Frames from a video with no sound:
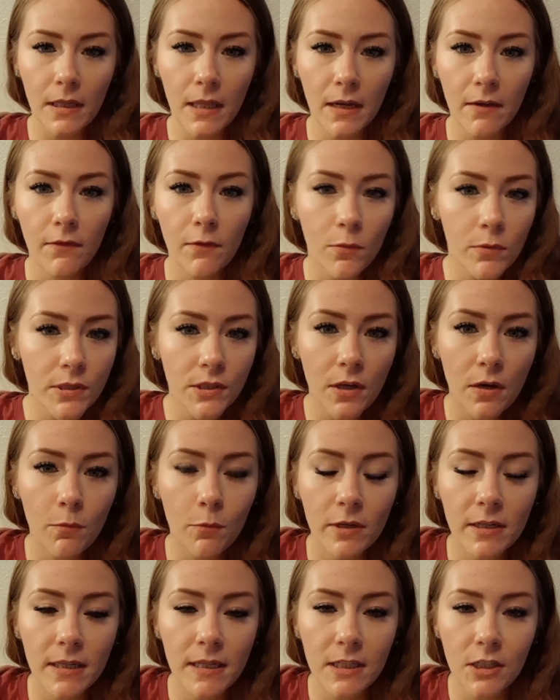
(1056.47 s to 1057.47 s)
Like, focus on
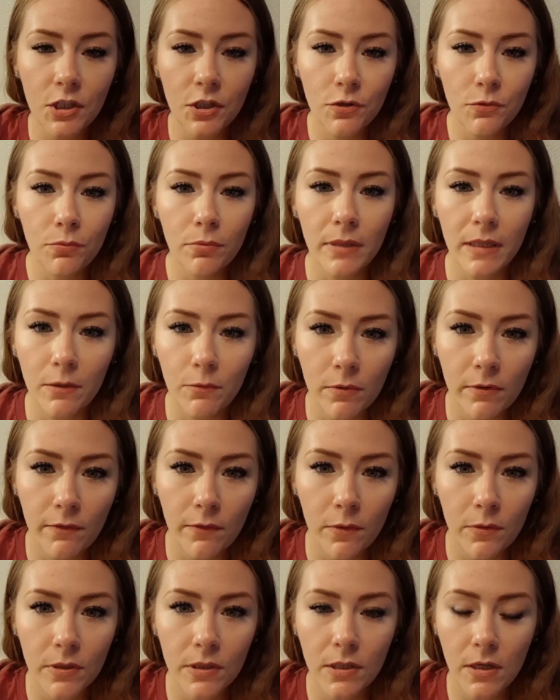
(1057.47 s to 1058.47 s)
what it is you really want to
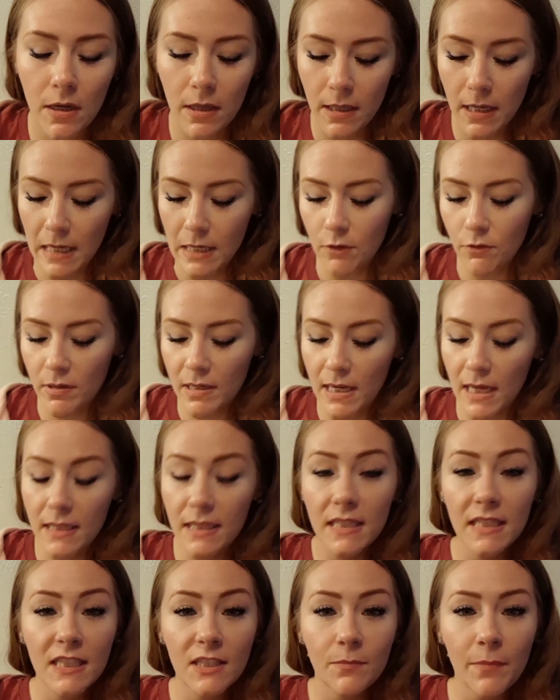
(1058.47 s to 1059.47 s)
focus on. Like, create
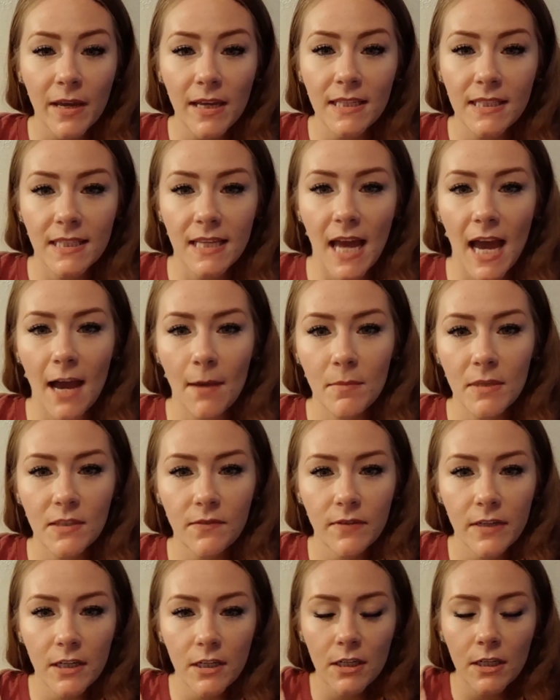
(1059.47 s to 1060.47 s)
the space and the
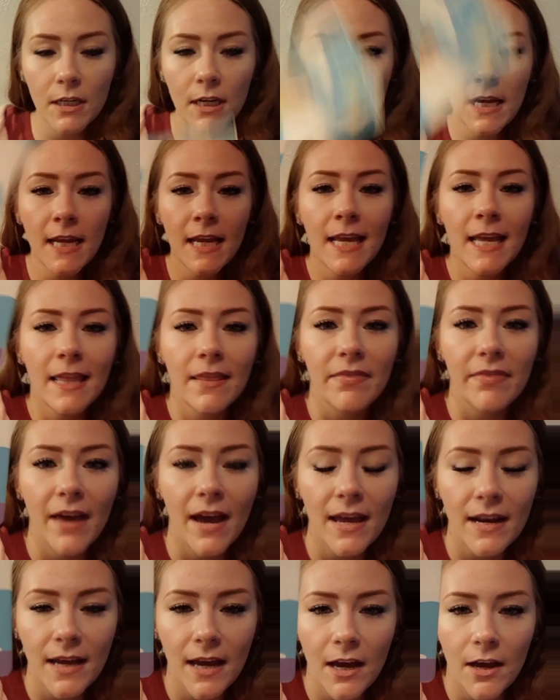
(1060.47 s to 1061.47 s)
atmosphere
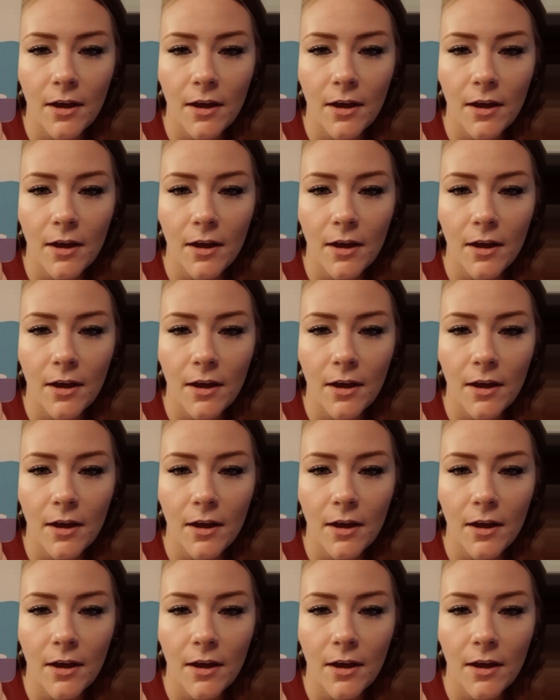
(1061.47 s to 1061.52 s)
that